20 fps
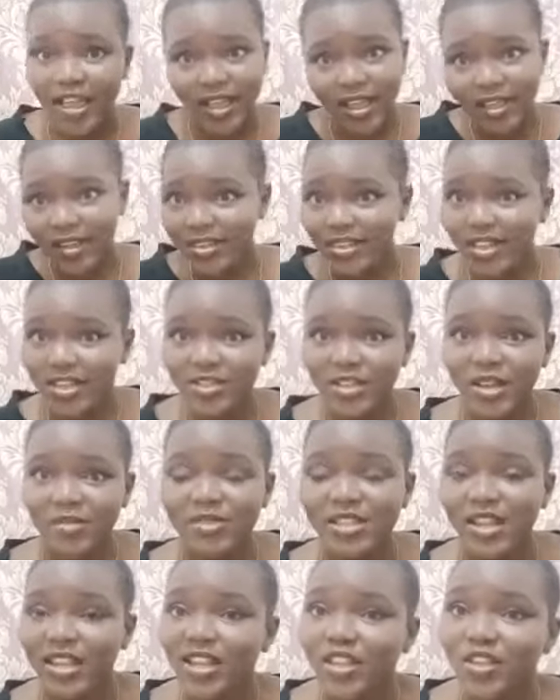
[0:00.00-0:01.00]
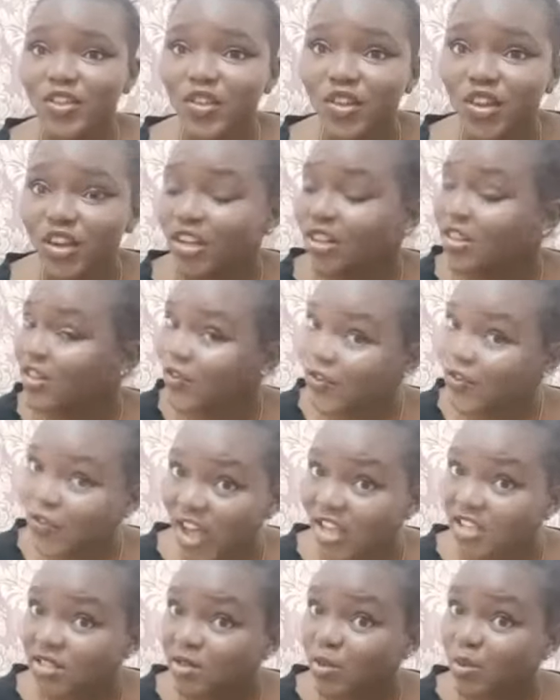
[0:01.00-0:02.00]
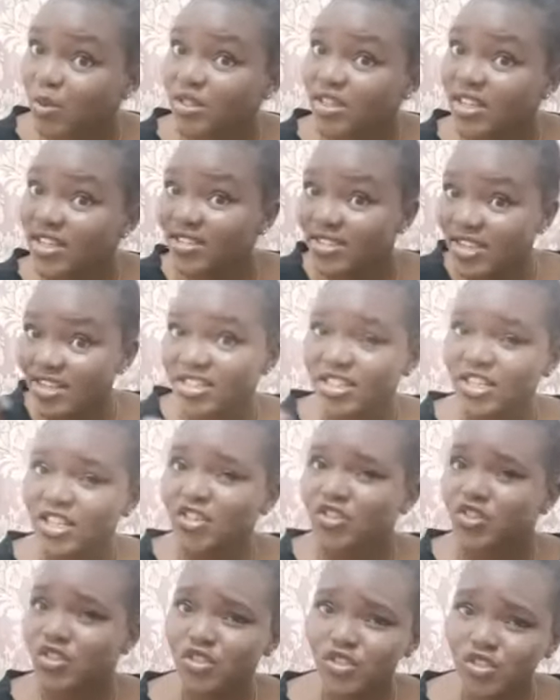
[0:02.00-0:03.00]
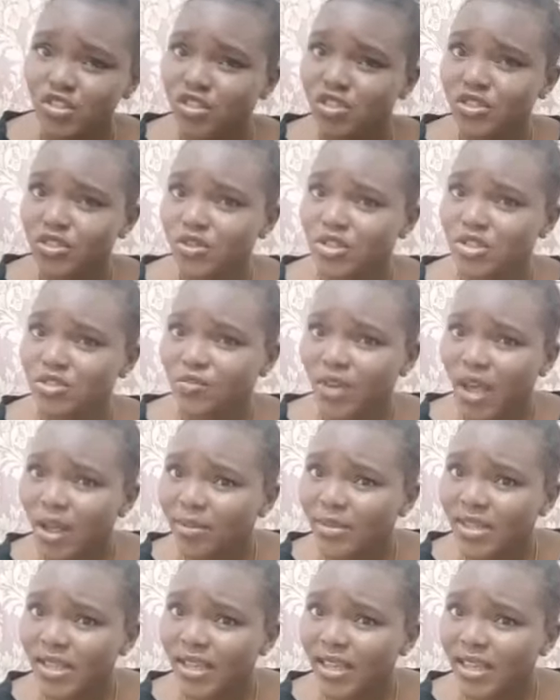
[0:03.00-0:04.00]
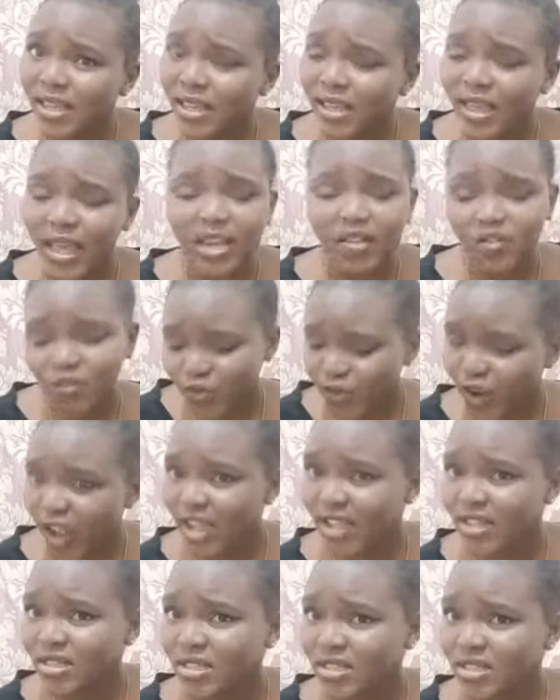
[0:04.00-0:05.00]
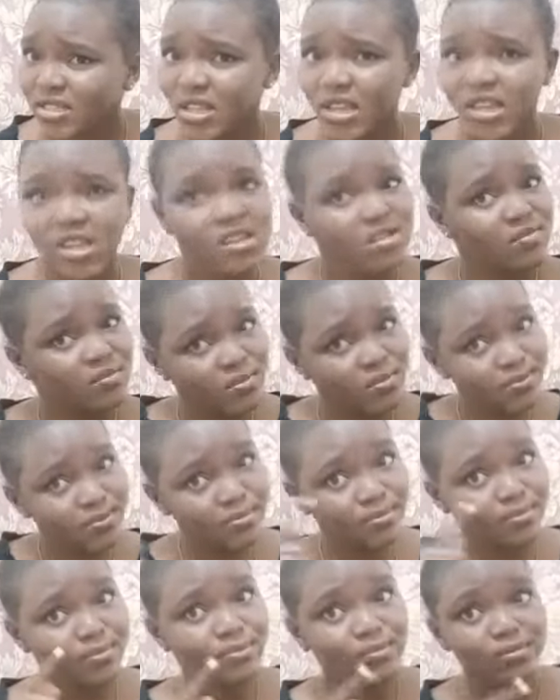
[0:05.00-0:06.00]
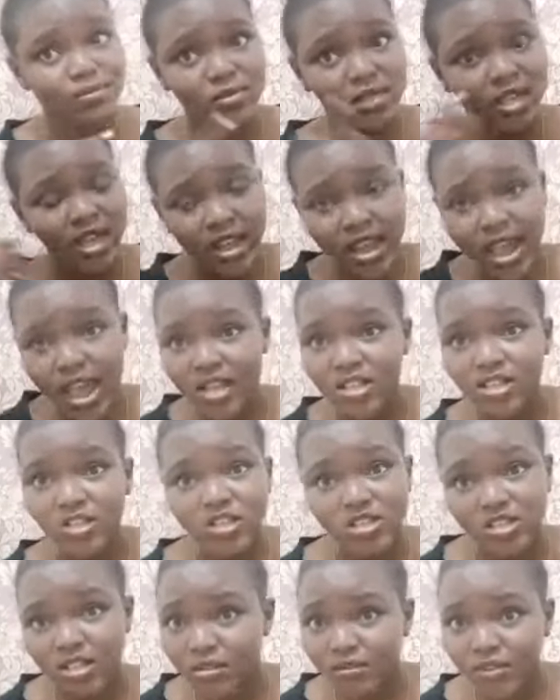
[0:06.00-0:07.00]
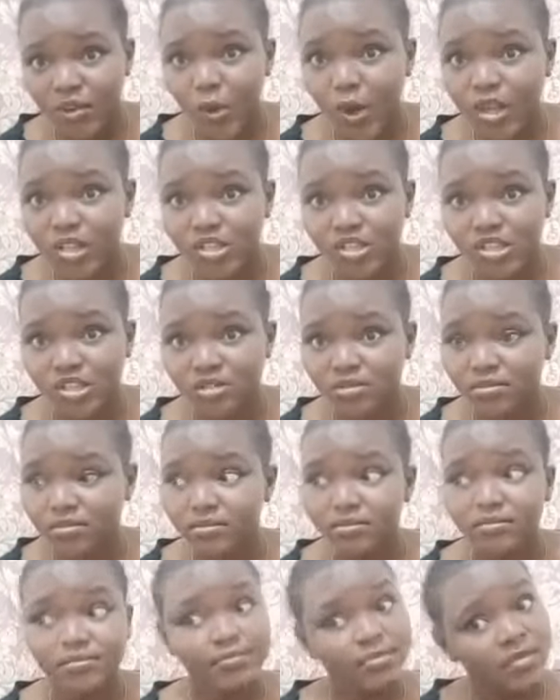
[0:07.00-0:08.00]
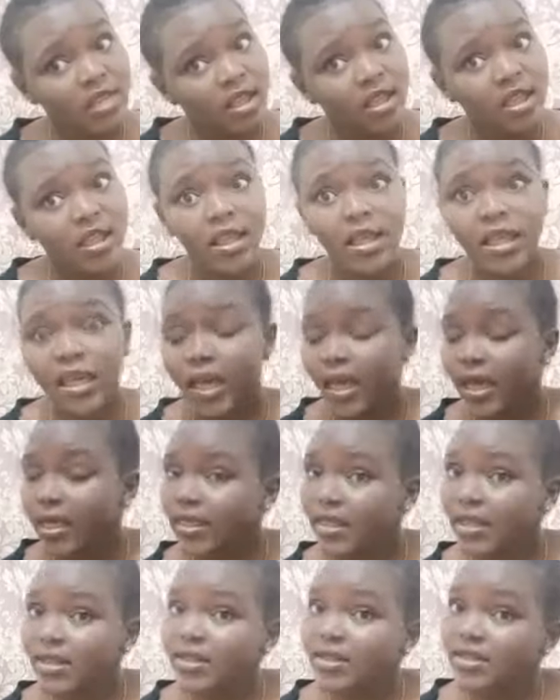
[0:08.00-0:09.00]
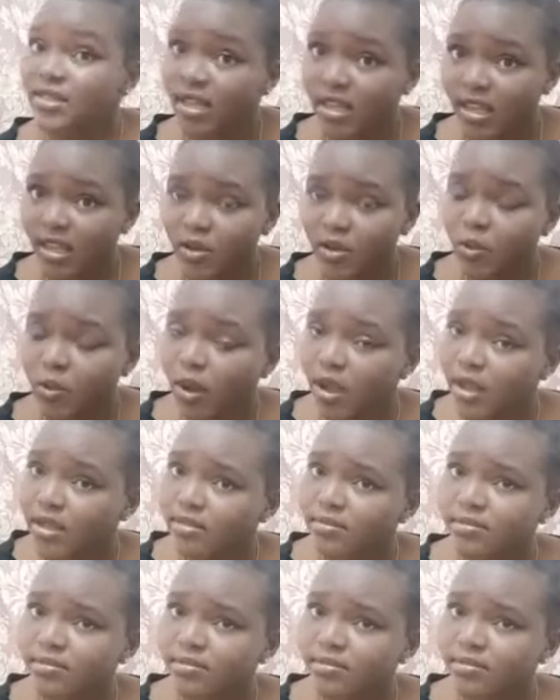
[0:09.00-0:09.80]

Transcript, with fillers: that's what i'm telling you girl the first one it doesn't introduce you to his family and friends hmm you gotta ask yourself a question and then the second one